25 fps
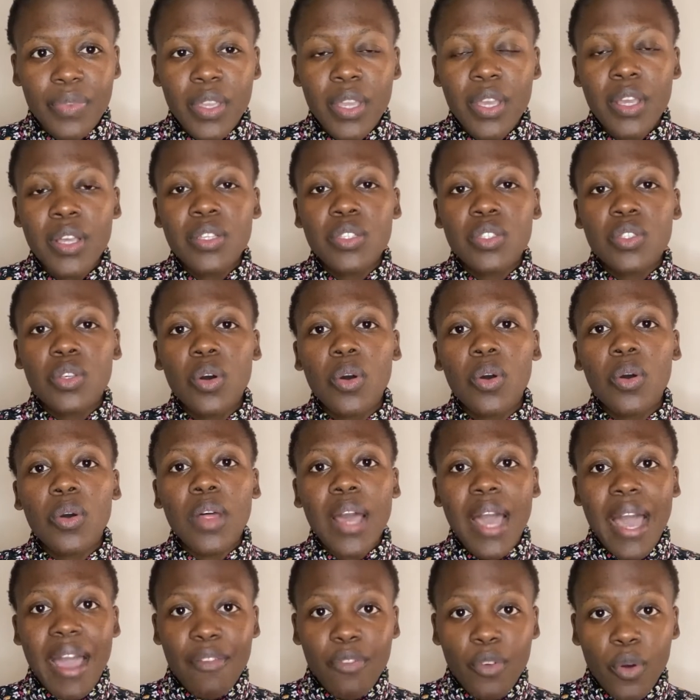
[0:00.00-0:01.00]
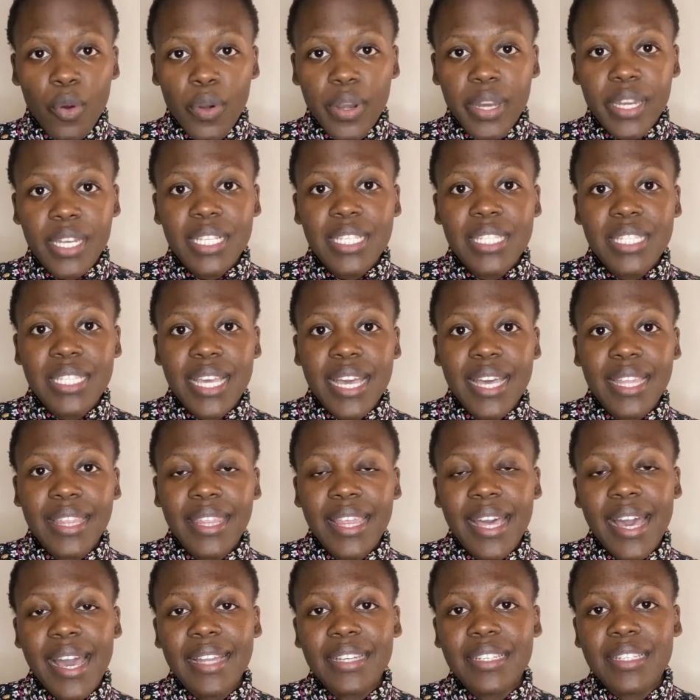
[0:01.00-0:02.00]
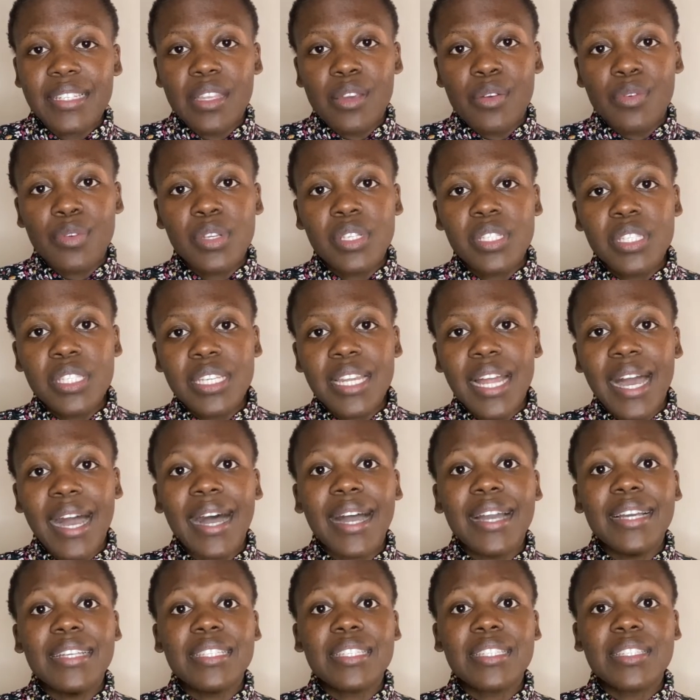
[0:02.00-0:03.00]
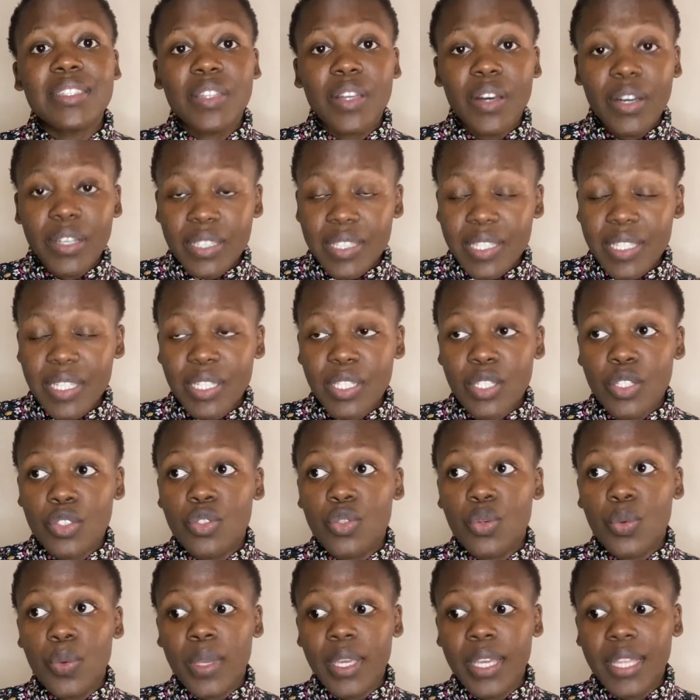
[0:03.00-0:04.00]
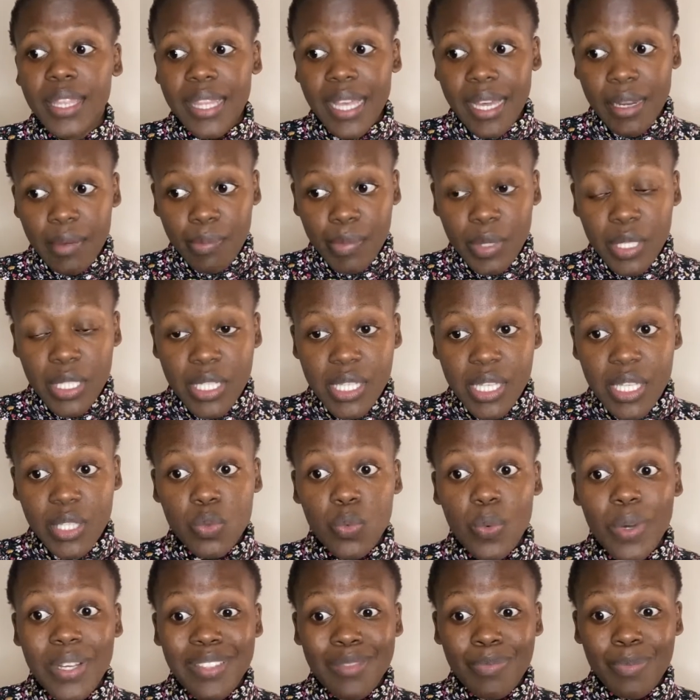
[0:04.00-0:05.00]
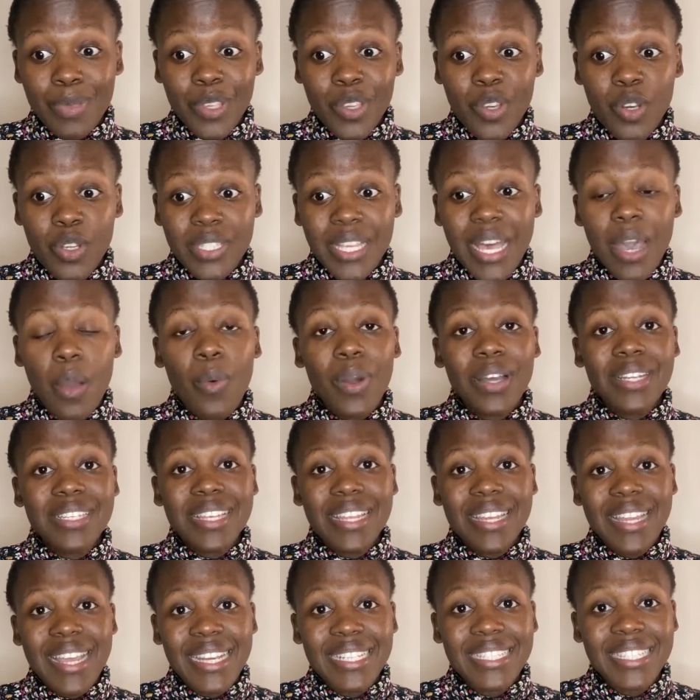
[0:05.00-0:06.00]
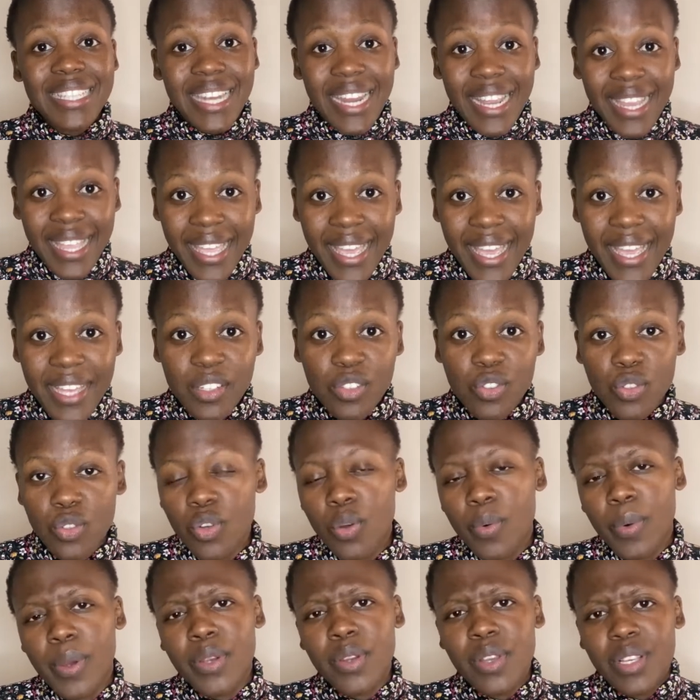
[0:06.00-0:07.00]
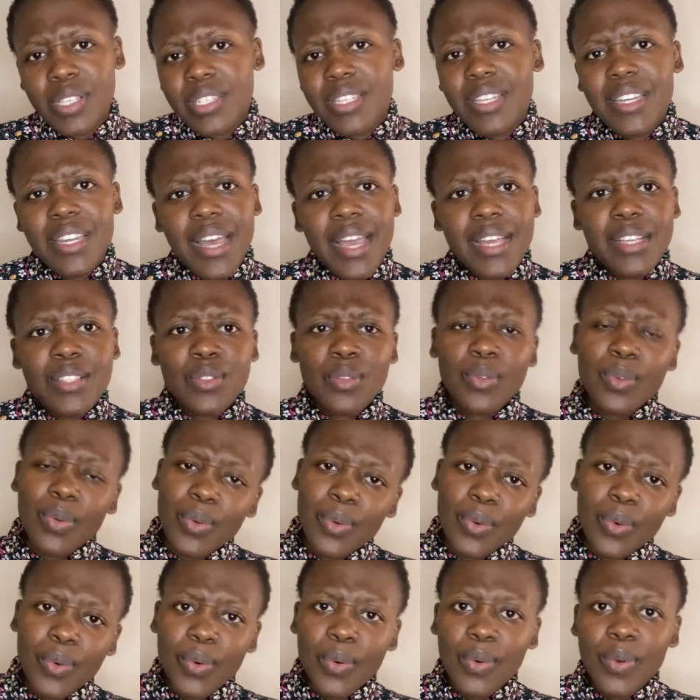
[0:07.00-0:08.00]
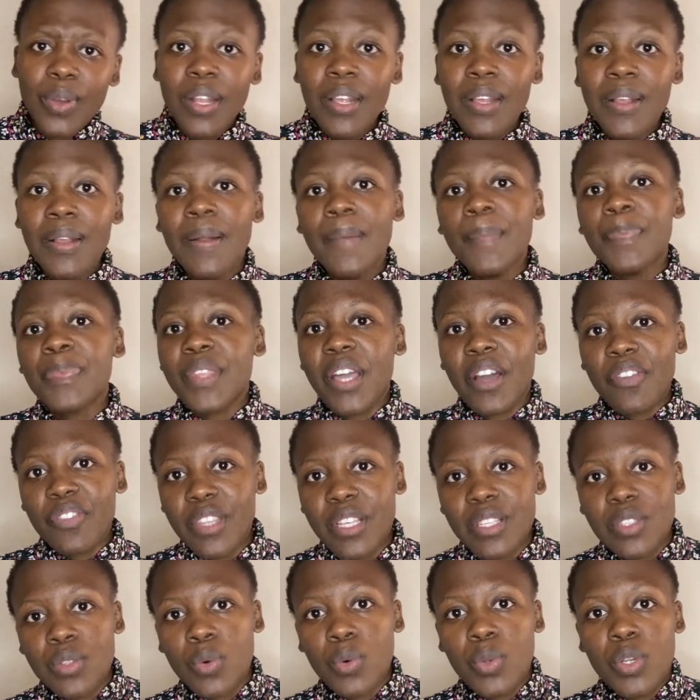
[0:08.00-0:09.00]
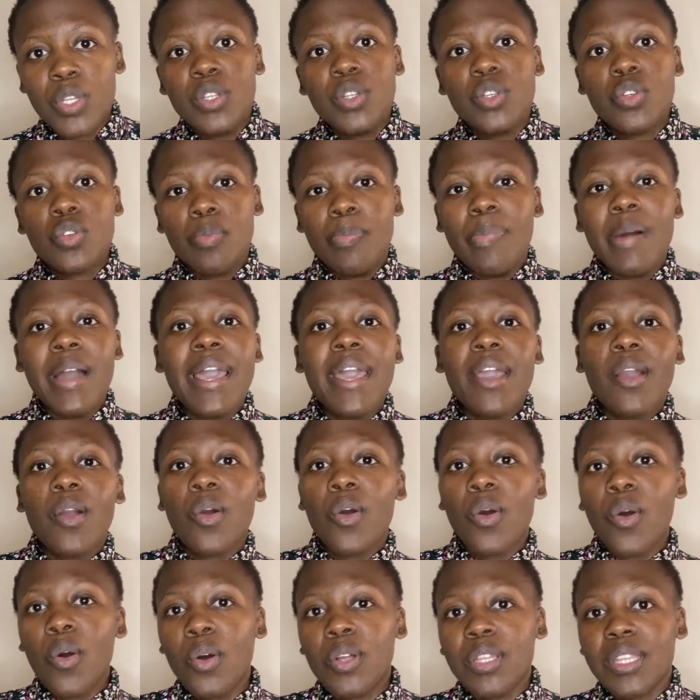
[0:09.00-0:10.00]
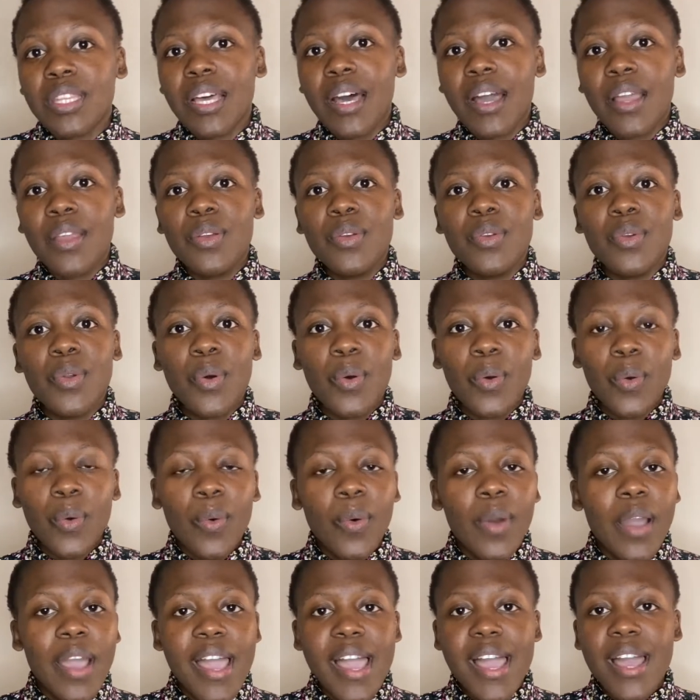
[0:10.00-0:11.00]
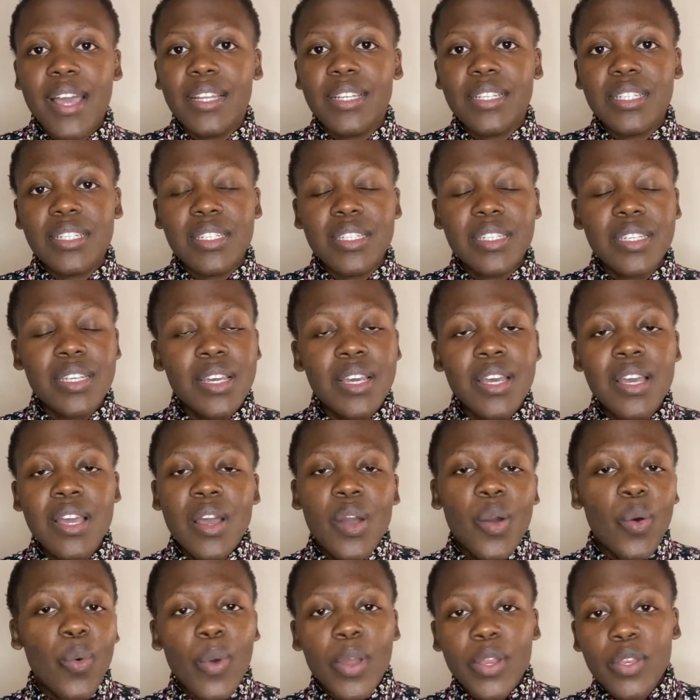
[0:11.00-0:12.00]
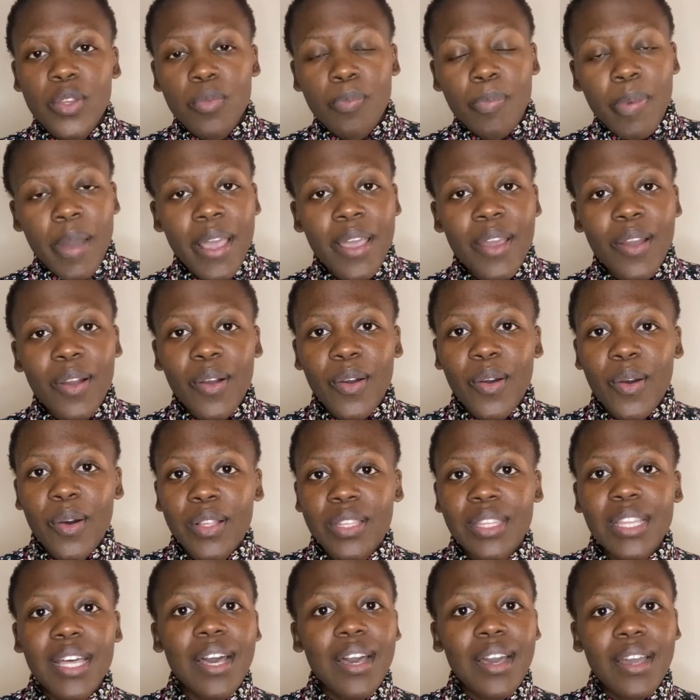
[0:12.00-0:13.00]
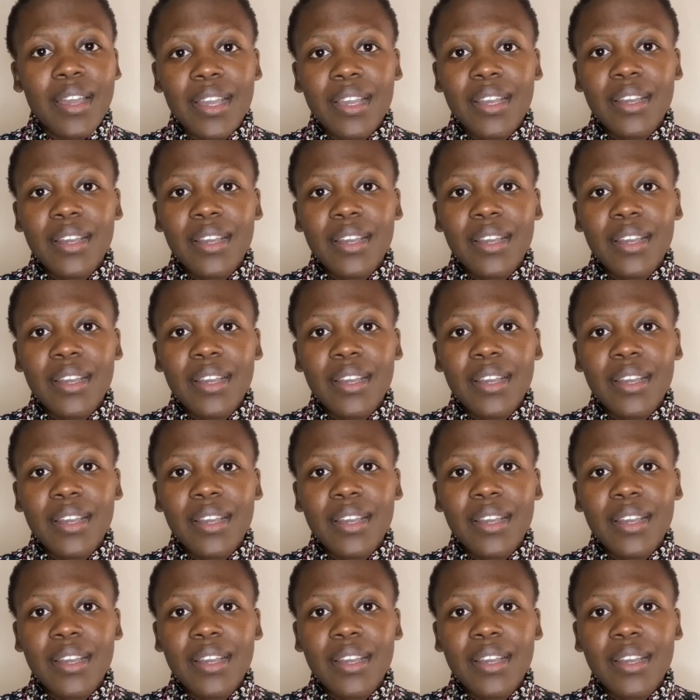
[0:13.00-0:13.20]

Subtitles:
So I've already said that the reason I started doing that business was because I wanted extra cash. When you're still in high school, after school, you need to buy a quota, and when you buy a quota,